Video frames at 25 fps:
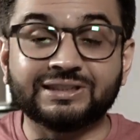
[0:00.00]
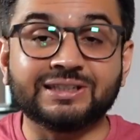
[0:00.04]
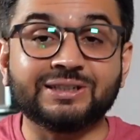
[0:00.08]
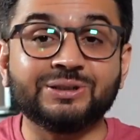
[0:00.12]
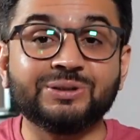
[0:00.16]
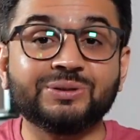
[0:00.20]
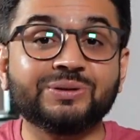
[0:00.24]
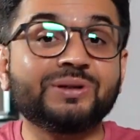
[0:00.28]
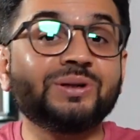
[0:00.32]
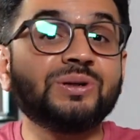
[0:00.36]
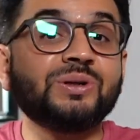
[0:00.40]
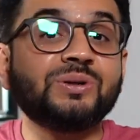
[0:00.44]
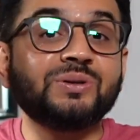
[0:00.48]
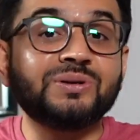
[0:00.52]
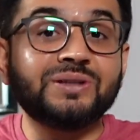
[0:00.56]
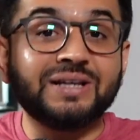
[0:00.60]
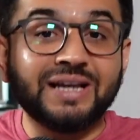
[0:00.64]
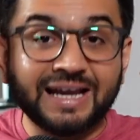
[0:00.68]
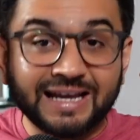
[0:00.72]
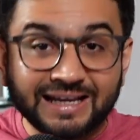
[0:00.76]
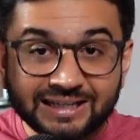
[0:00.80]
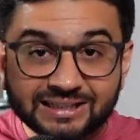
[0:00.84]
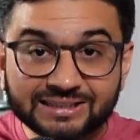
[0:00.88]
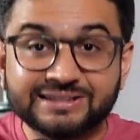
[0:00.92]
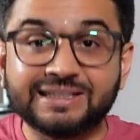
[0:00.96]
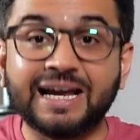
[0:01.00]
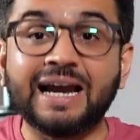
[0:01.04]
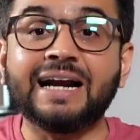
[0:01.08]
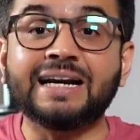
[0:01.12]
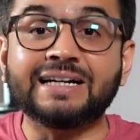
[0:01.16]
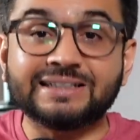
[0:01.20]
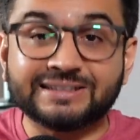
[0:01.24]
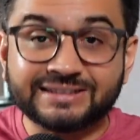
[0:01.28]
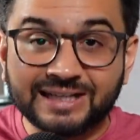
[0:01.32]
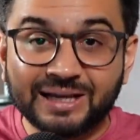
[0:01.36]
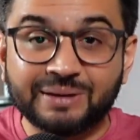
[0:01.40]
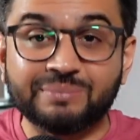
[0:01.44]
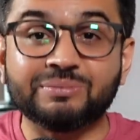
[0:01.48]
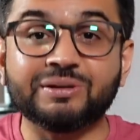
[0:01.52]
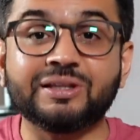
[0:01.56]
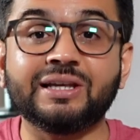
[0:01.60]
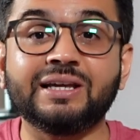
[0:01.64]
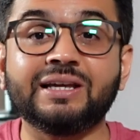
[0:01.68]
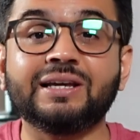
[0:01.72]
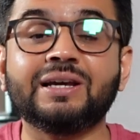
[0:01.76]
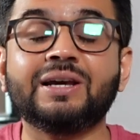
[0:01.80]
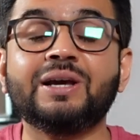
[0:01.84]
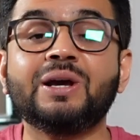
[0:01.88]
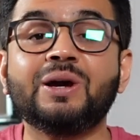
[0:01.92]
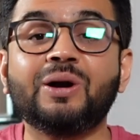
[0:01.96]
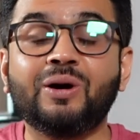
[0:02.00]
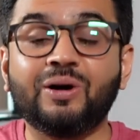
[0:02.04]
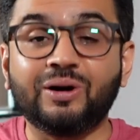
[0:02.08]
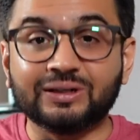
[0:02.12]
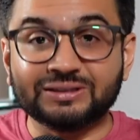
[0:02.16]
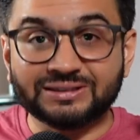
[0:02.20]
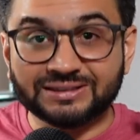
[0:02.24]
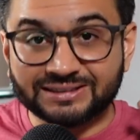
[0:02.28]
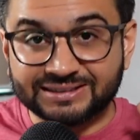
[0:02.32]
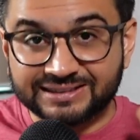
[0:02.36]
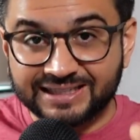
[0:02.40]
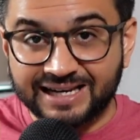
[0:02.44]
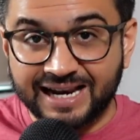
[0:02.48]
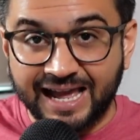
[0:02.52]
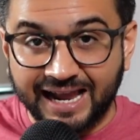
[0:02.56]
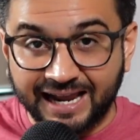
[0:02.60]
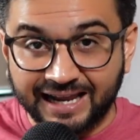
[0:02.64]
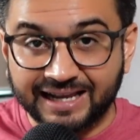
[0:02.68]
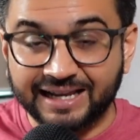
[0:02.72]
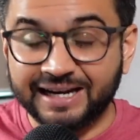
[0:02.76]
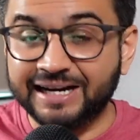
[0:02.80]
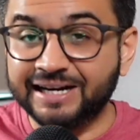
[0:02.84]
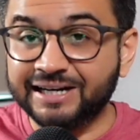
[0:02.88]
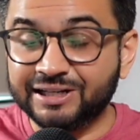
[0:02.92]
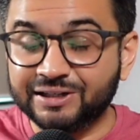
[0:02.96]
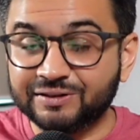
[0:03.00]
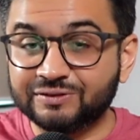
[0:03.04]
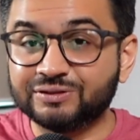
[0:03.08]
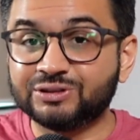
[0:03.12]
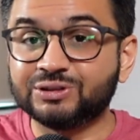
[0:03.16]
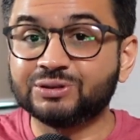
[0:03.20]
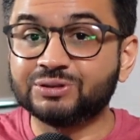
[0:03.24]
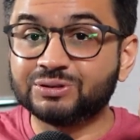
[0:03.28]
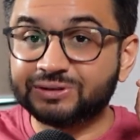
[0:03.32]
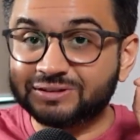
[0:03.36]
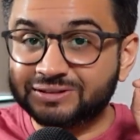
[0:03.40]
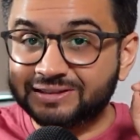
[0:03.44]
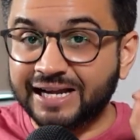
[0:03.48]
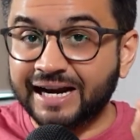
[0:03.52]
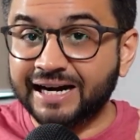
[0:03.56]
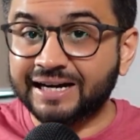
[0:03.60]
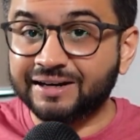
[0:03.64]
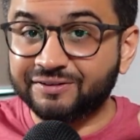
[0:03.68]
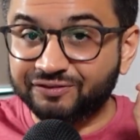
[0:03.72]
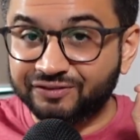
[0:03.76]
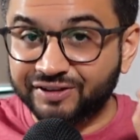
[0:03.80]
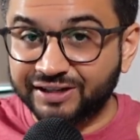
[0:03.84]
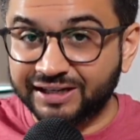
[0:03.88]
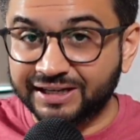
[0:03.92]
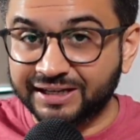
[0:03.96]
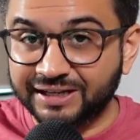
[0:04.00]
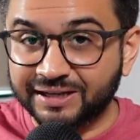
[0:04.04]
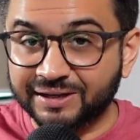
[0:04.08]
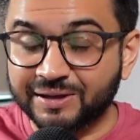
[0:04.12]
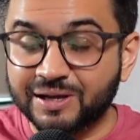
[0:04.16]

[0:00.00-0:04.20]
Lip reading: You could do the exact same thing on Slack. It gives you that feeling.